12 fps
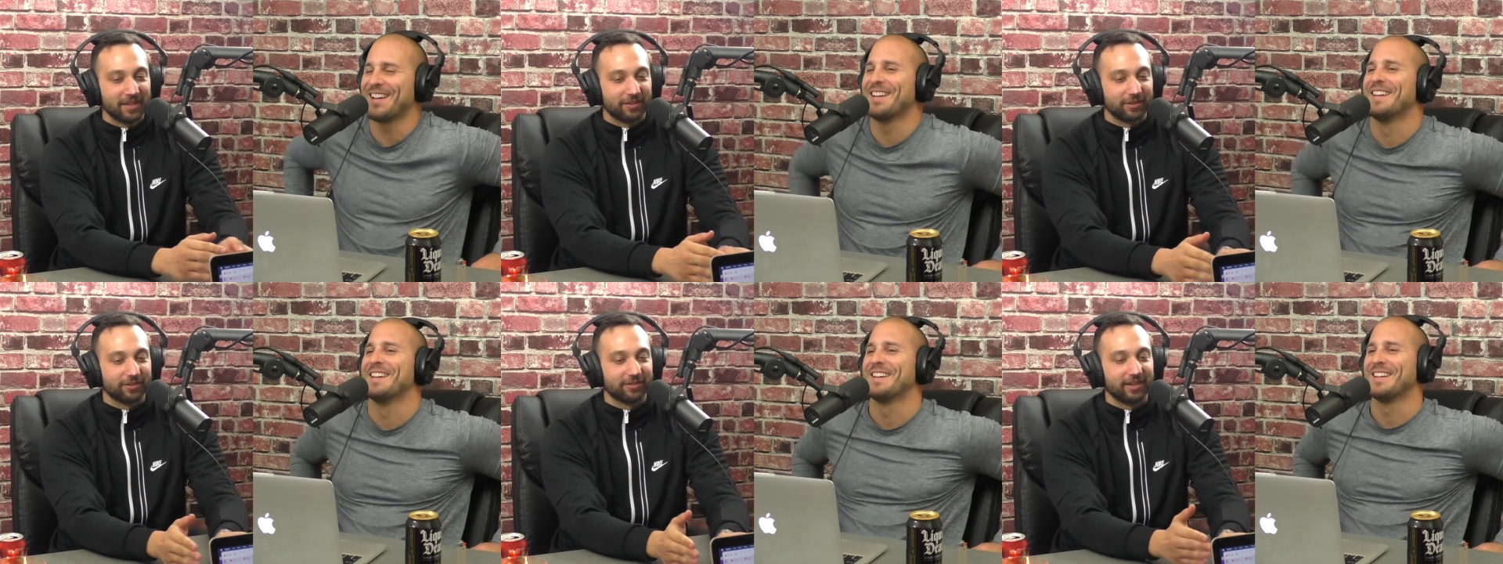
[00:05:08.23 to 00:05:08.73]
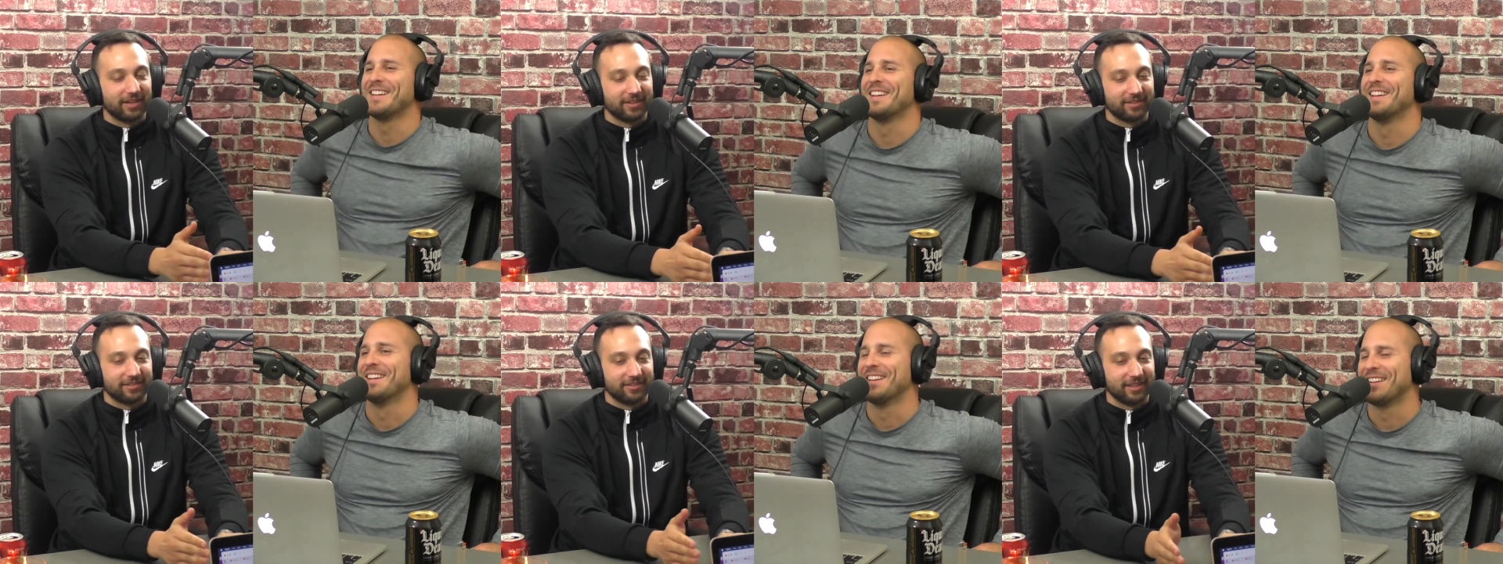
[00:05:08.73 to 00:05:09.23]
Speaker 1: there's not a
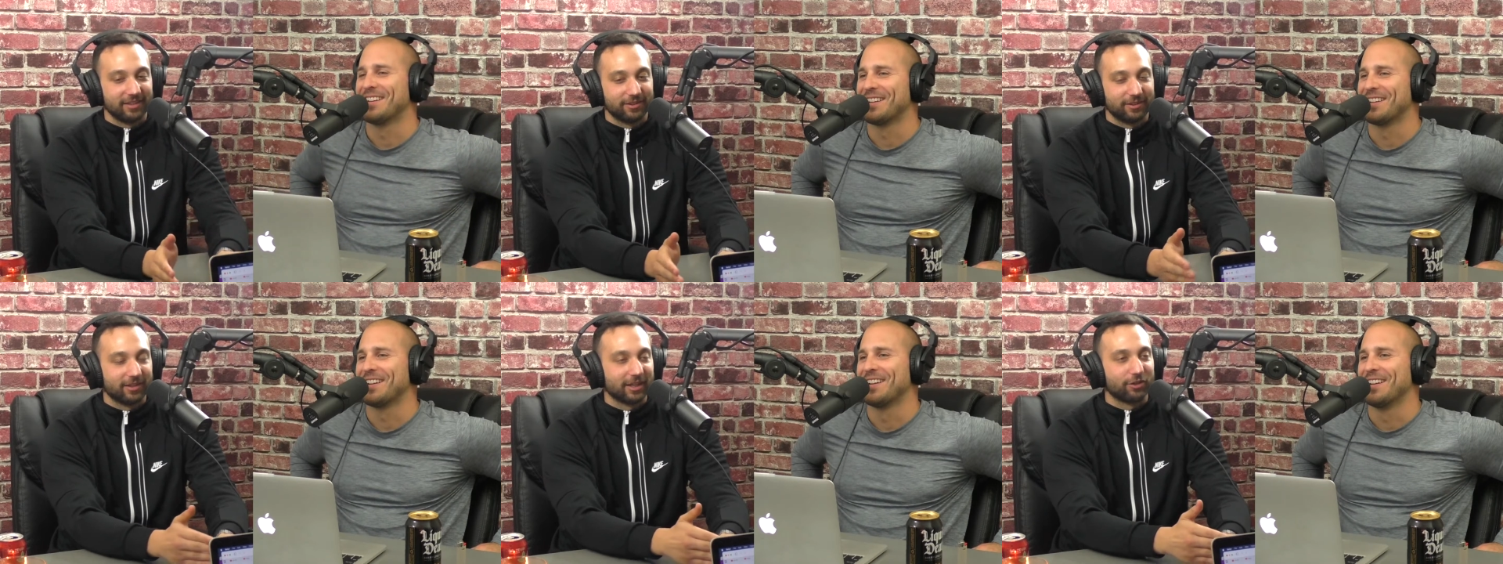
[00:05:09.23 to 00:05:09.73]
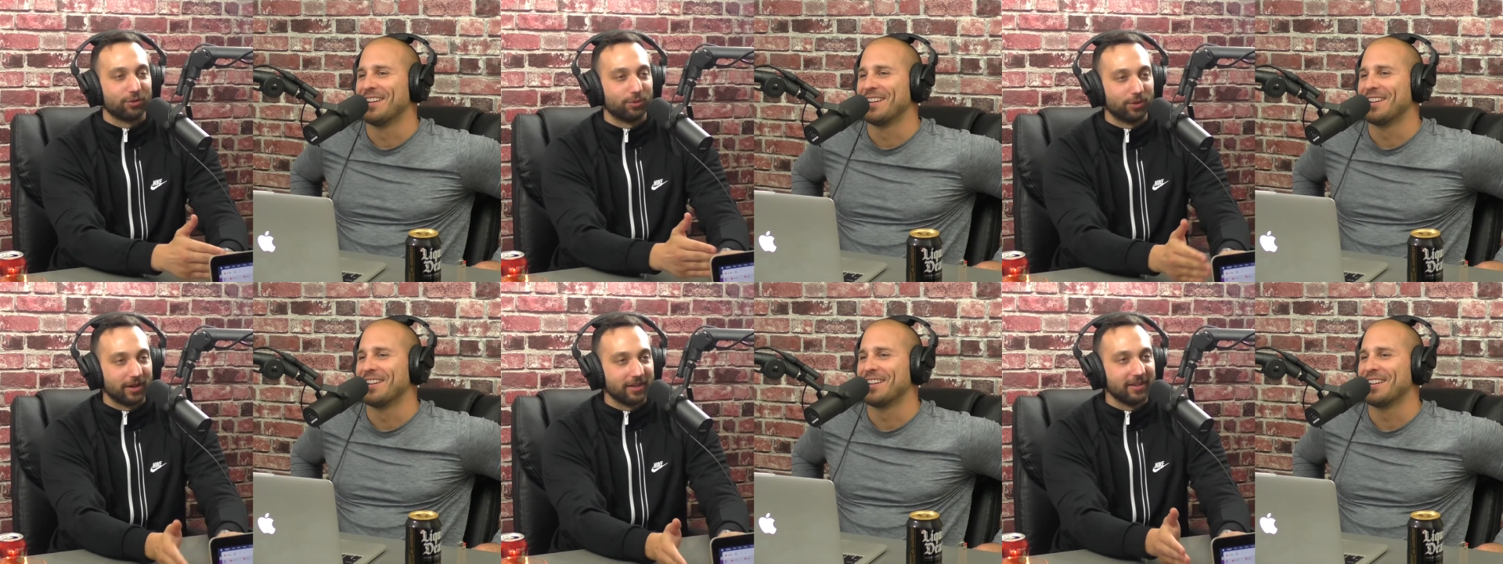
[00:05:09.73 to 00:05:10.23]
single like
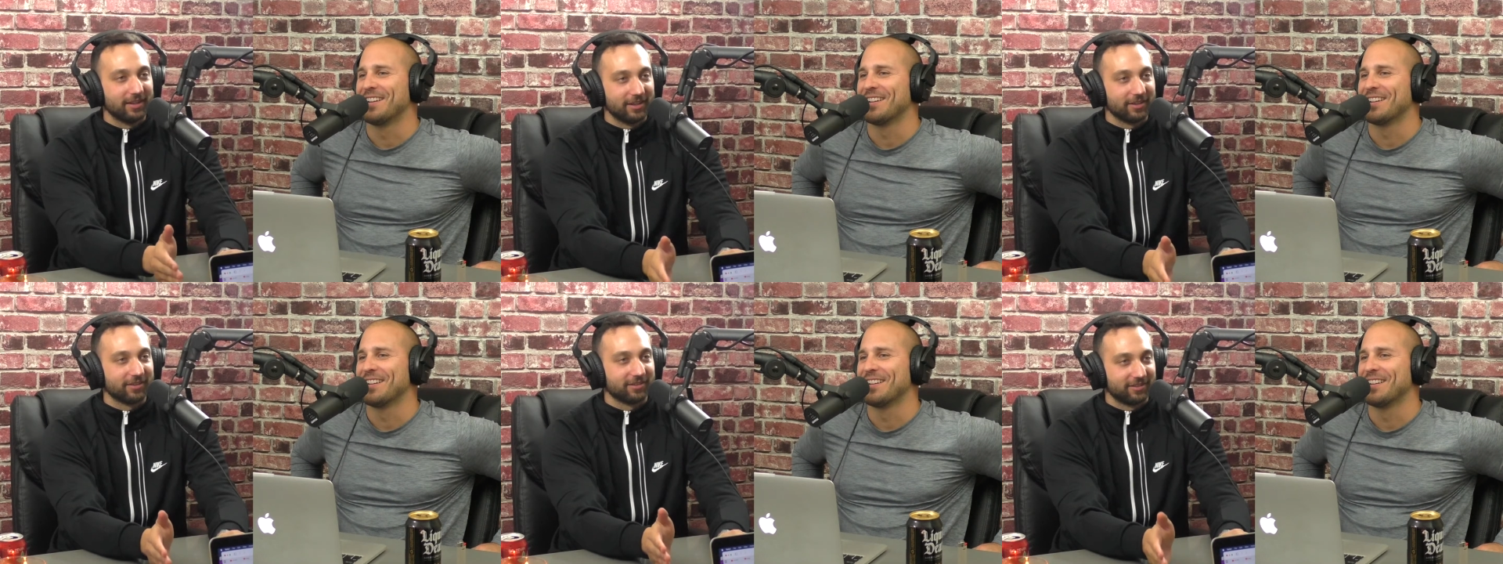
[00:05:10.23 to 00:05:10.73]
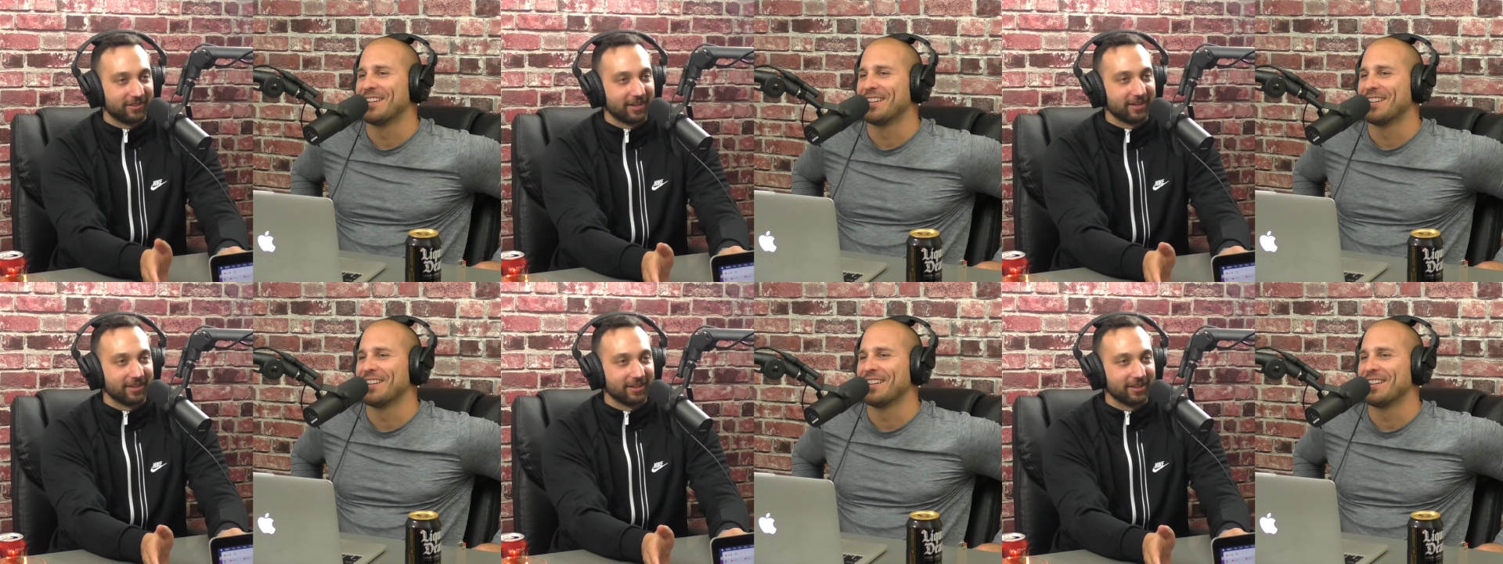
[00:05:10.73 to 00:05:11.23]
twenty year
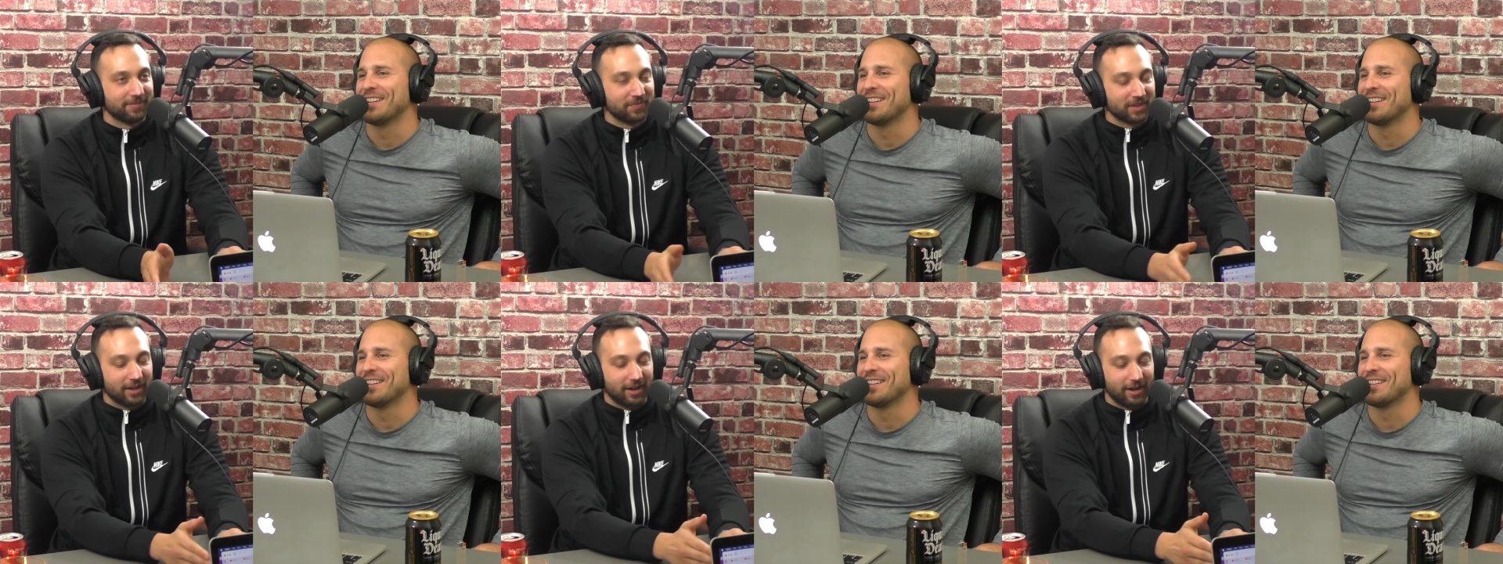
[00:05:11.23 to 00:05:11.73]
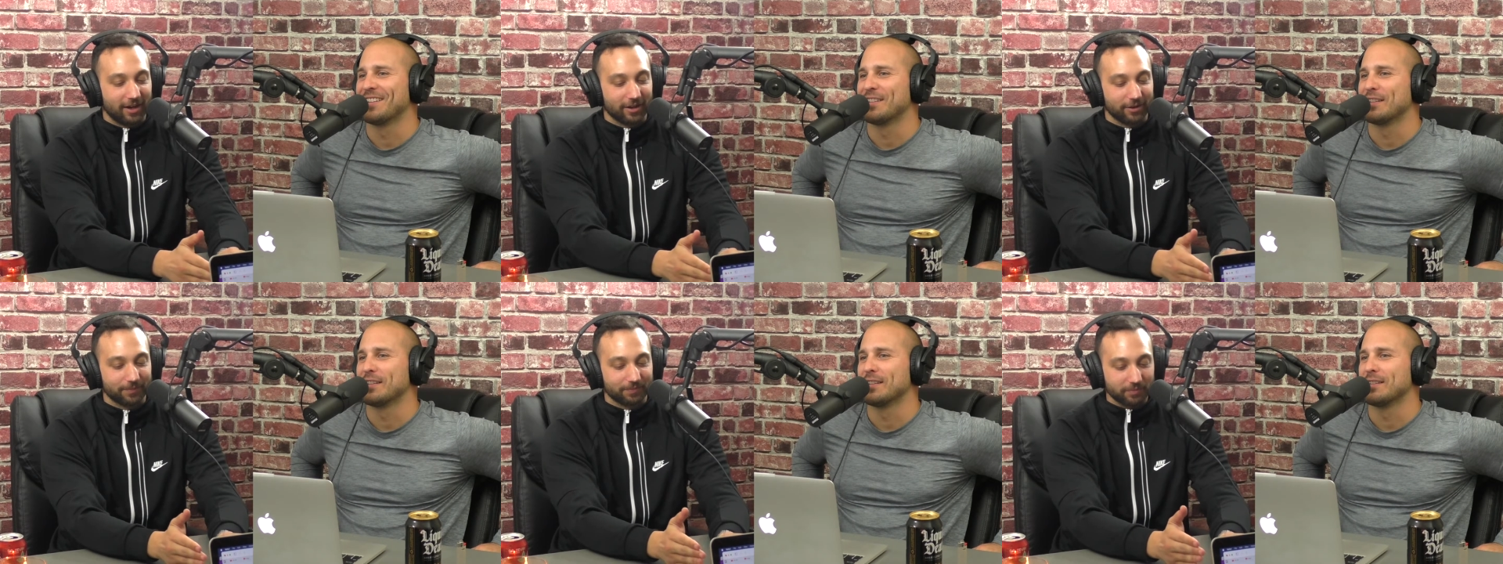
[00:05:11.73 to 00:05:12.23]
study
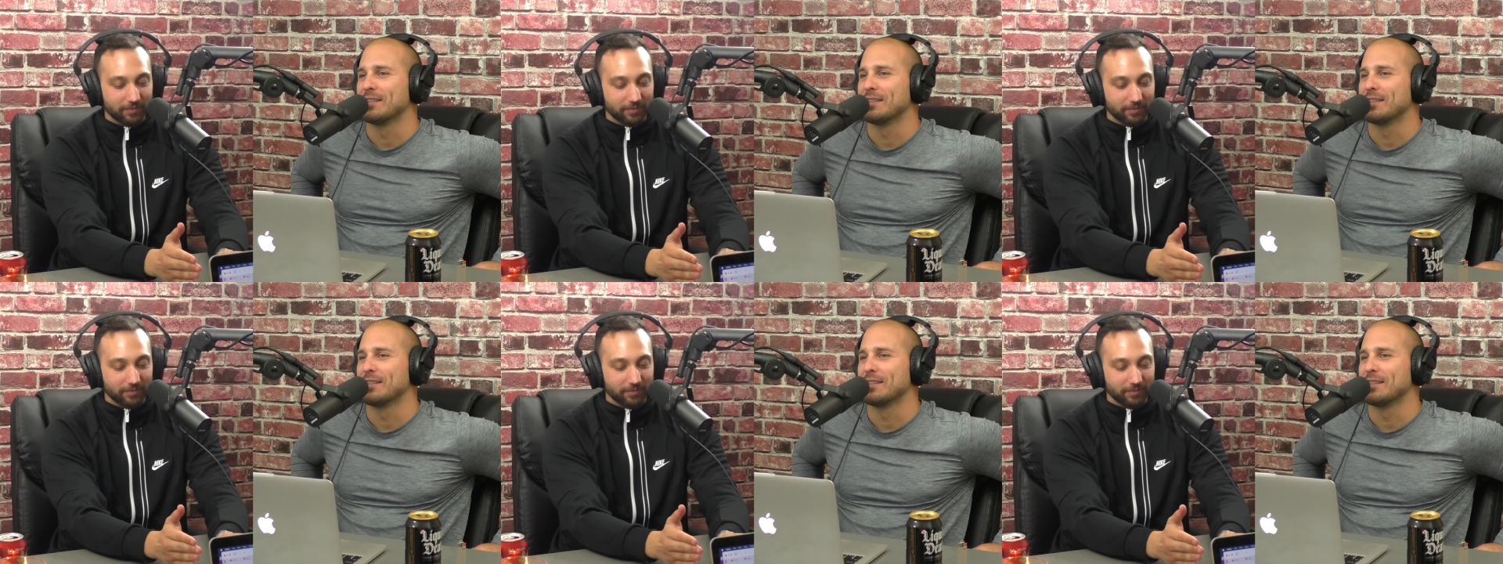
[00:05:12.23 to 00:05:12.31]
on